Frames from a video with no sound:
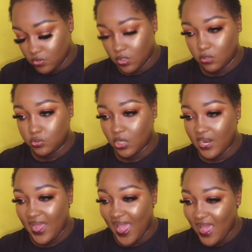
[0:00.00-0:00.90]
So don't try
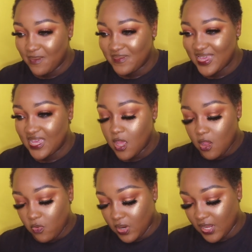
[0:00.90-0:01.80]
to at me
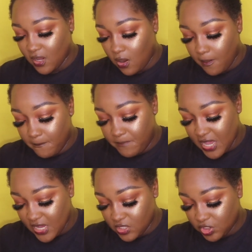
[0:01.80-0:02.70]
when I get all
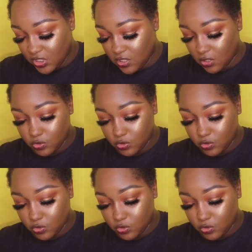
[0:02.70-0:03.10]
big and shit.